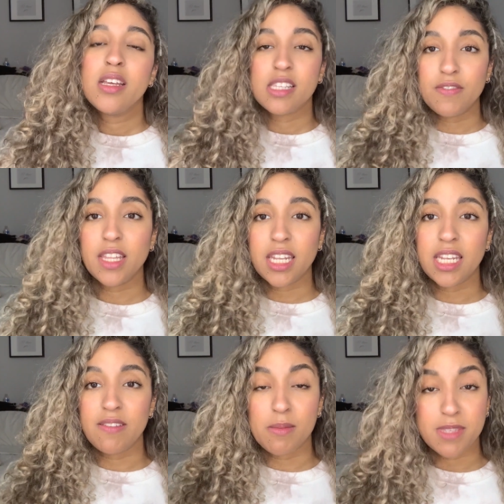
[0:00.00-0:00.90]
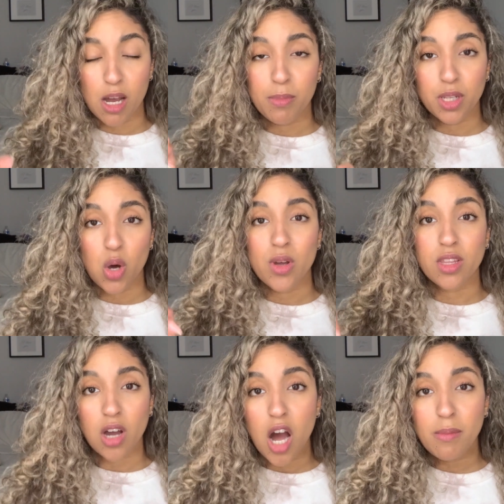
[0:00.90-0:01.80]
definitely leave them down below in
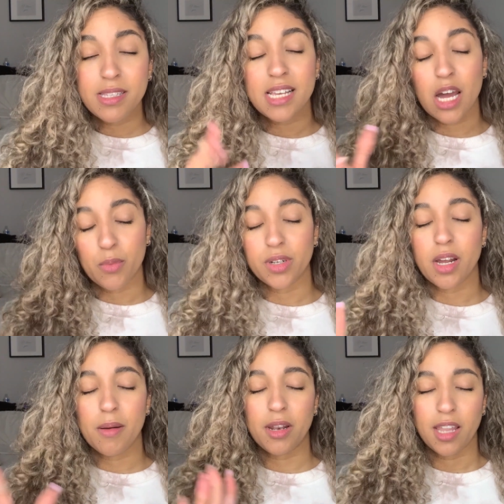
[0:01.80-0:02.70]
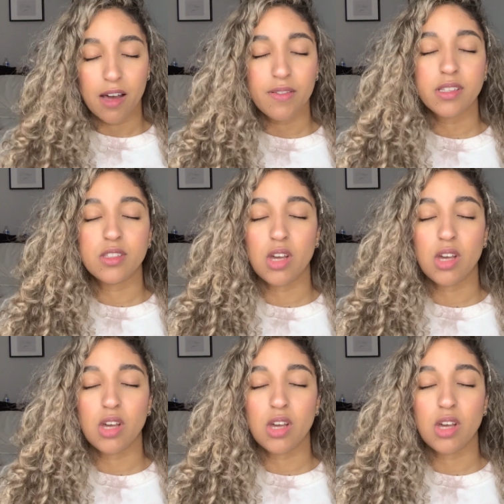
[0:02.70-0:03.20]
the comments. I would love to